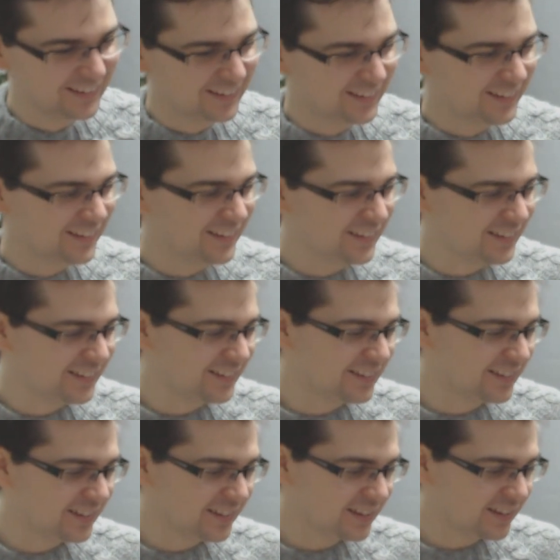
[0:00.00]

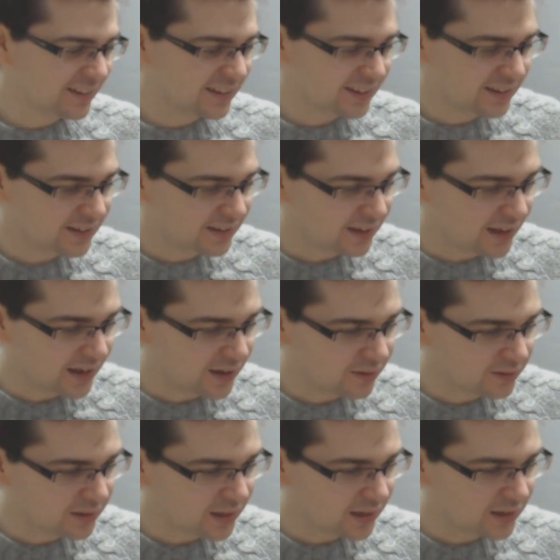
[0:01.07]

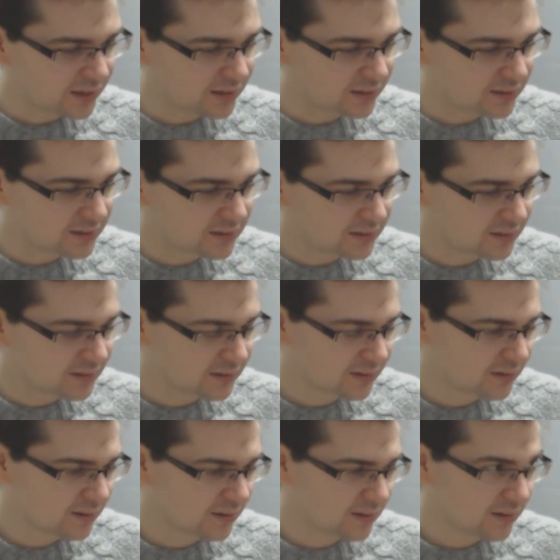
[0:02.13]

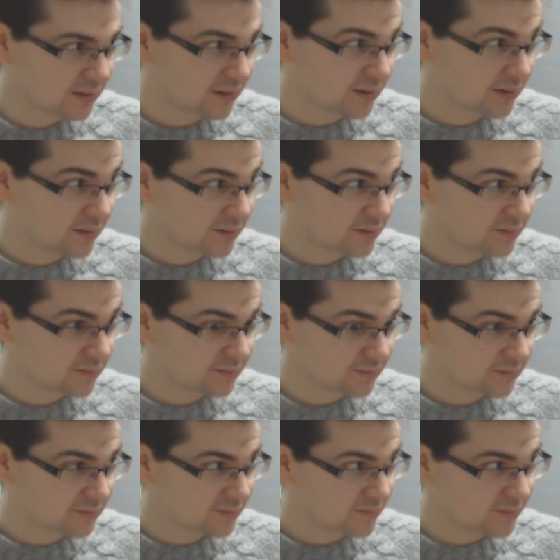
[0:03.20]

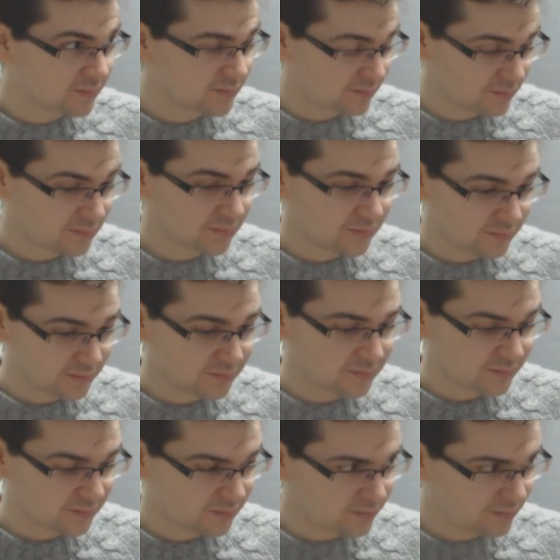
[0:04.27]

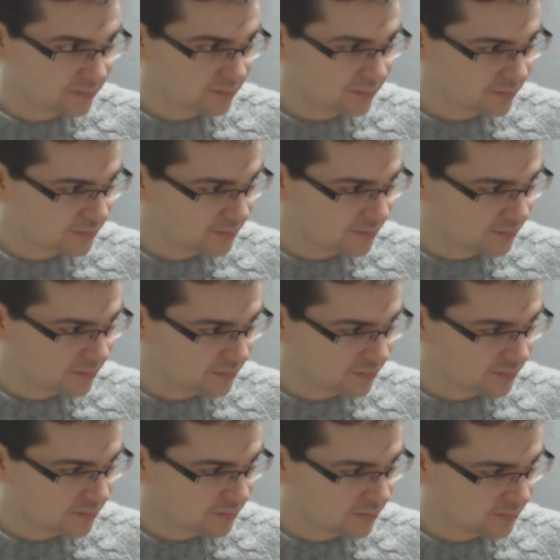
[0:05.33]

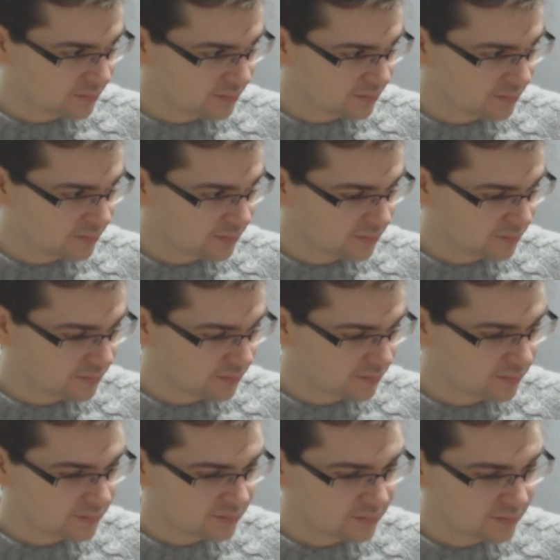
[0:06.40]

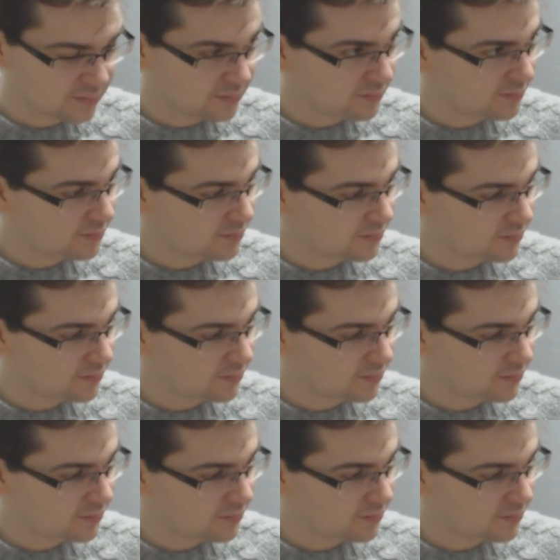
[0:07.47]
(silent)